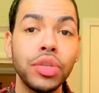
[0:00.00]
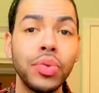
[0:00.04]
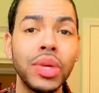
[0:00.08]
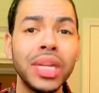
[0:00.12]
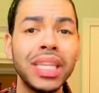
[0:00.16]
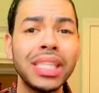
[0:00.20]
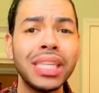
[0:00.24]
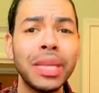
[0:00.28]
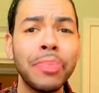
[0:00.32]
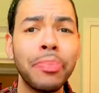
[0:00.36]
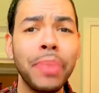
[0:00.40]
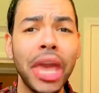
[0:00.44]
it
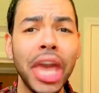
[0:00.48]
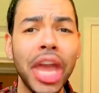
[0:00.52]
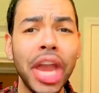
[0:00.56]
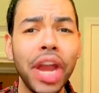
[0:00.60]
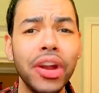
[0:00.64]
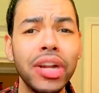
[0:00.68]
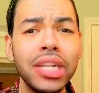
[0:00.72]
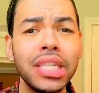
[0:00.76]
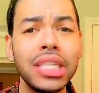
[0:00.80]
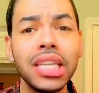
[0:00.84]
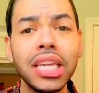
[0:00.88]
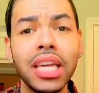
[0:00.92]
is
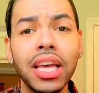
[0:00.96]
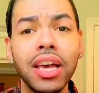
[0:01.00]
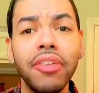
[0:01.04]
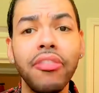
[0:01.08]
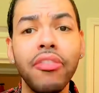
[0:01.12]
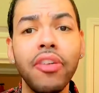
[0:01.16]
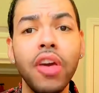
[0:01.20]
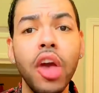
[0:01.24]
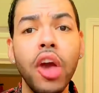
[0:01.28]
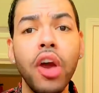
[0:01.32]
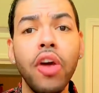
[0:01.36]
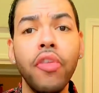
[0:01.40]

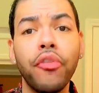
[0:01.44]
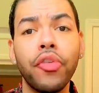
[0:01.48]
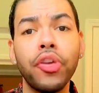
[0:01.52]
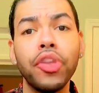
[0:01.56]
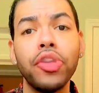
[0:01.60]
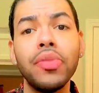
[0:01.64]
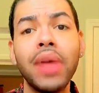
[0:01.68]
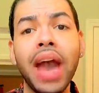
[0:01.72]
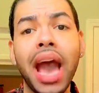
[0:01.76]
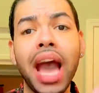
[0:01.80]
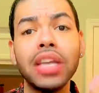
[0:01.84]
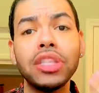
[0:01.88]
imperative for
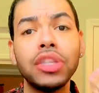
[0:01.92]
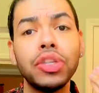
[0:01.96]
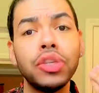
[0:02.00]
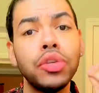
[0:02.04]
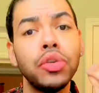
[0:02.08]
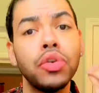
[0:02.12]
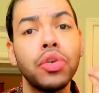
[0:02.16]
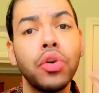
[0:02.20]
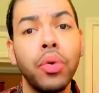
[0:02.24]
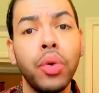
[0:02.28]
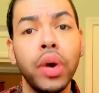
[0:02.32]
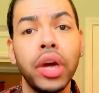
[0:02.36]
you guys to
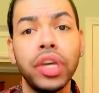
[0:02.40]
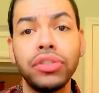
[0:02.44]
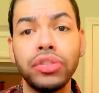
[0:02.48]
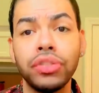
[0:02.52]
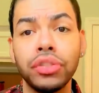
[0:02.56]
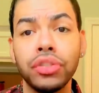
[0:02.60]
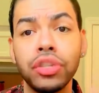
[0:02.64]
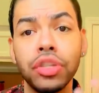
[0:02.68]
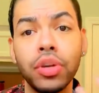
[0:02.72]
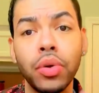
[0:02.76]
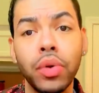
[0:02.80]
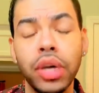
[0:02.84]
do
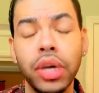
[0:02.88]
questions.